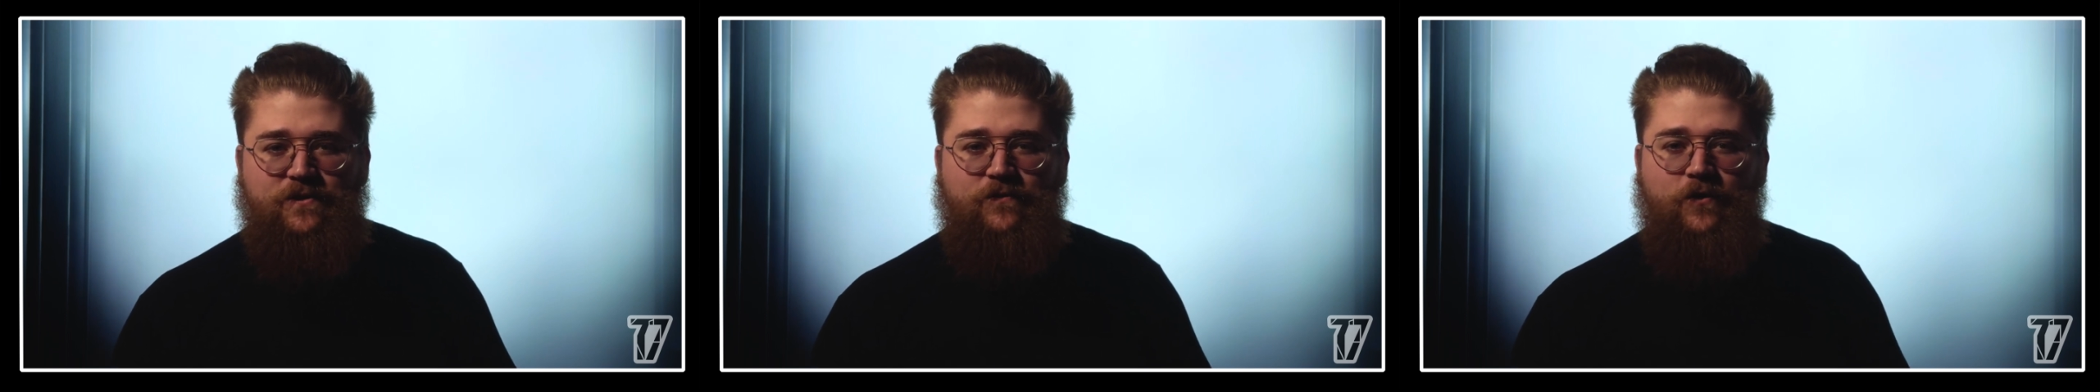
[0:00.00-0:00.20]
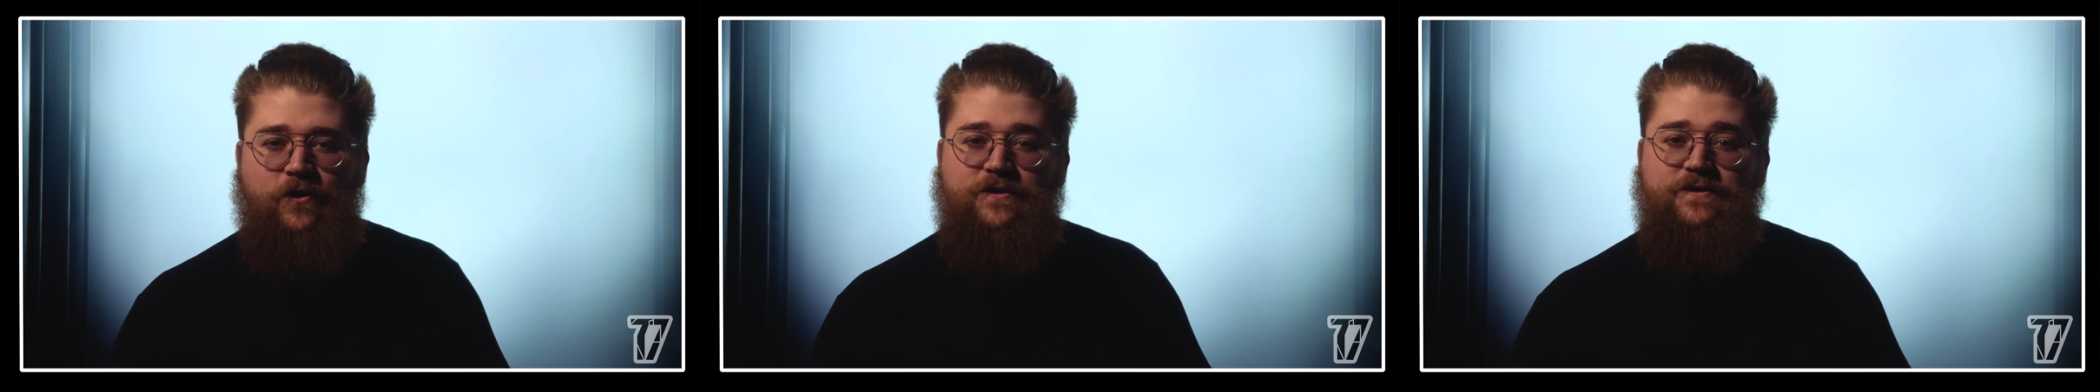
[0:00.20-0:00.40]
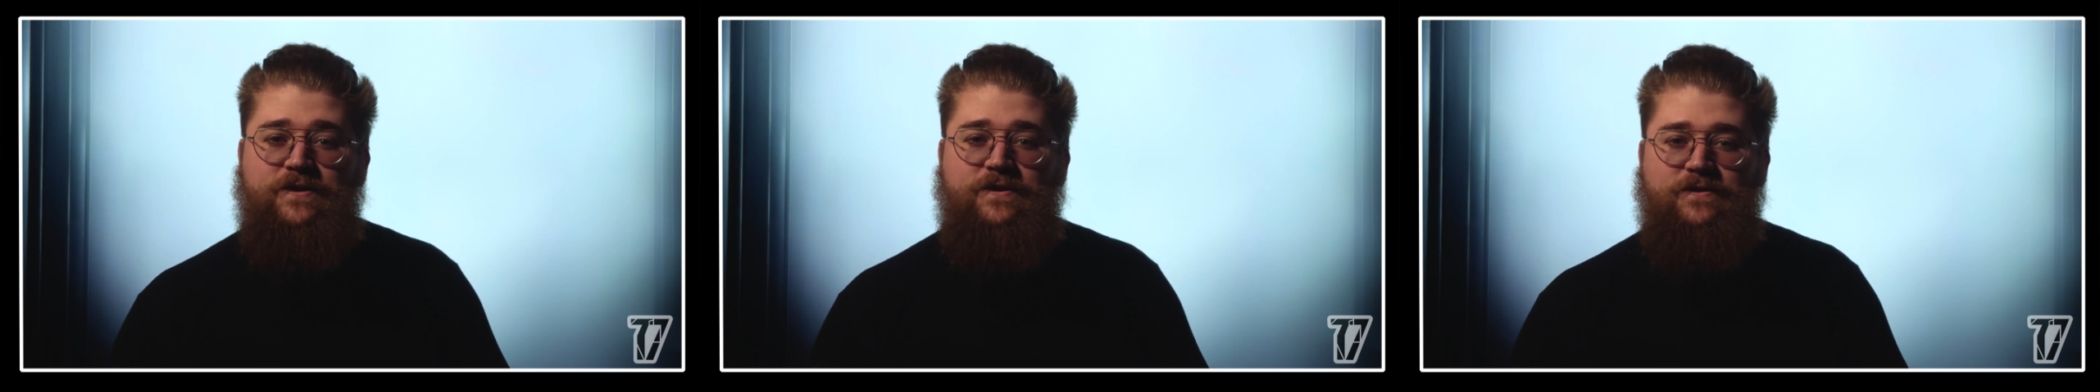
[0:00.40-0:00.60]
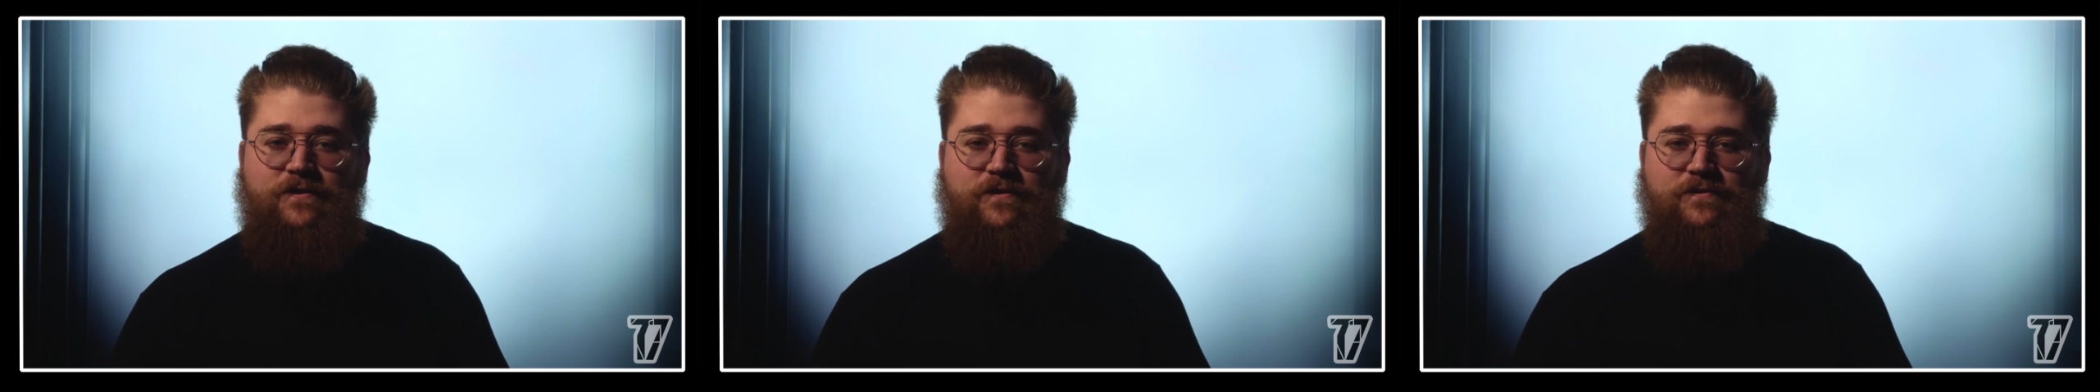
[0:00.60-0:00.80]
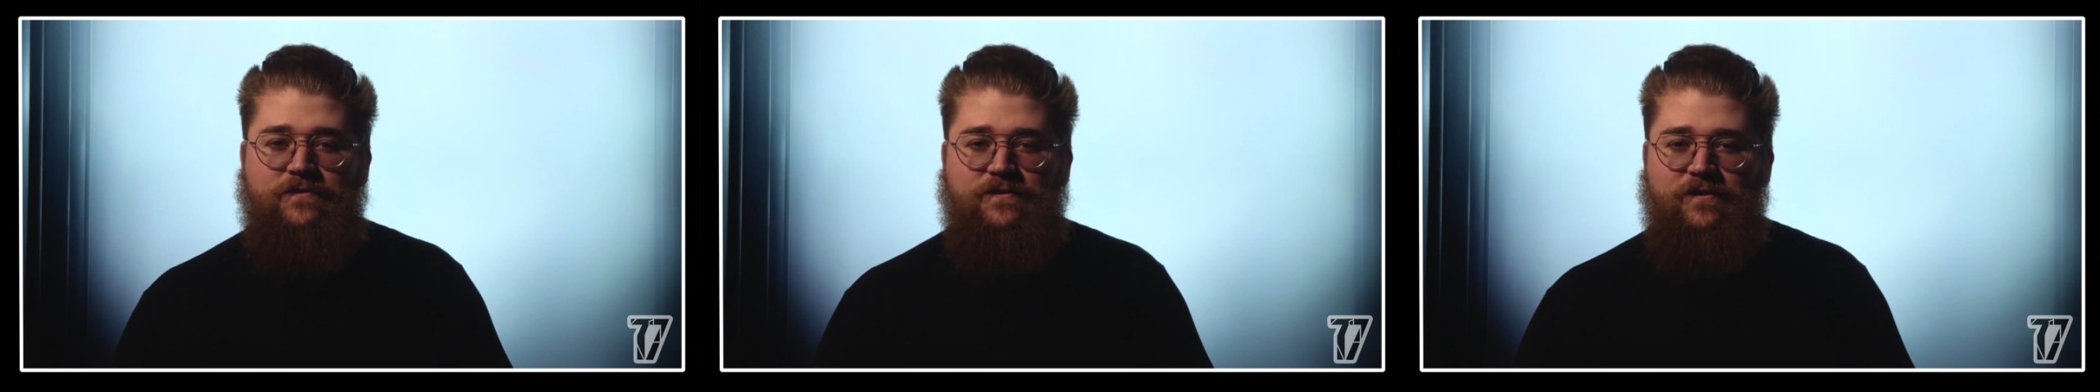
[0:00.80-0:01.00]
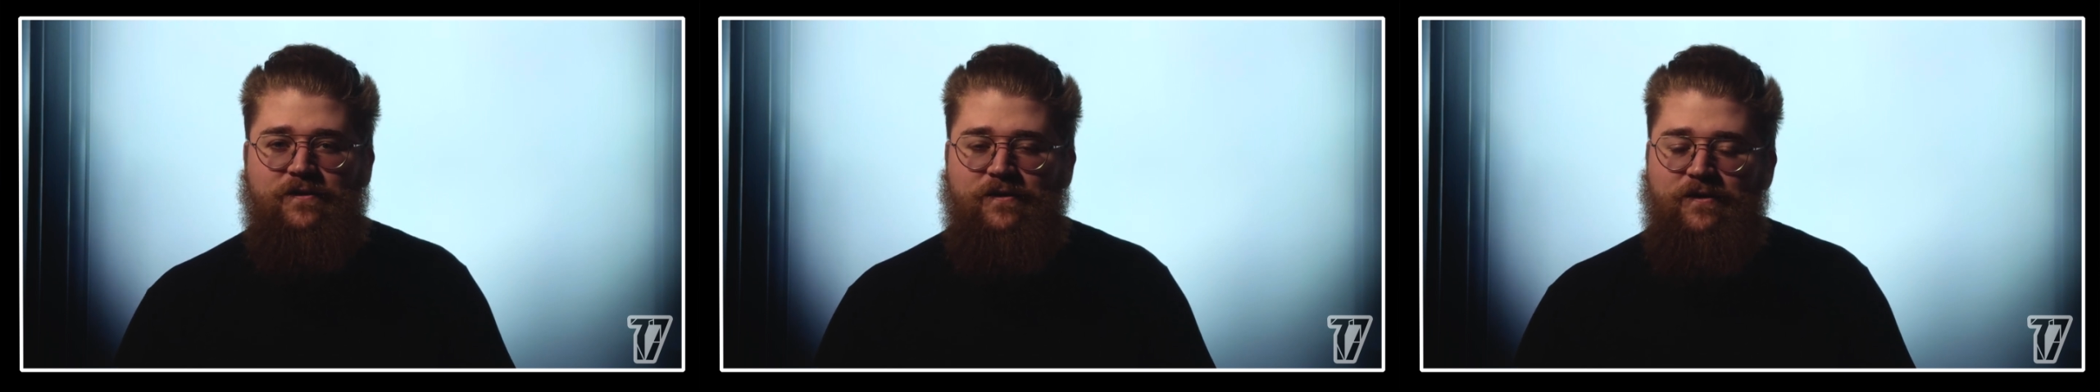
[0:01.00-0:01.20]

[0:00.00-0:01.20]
of our existence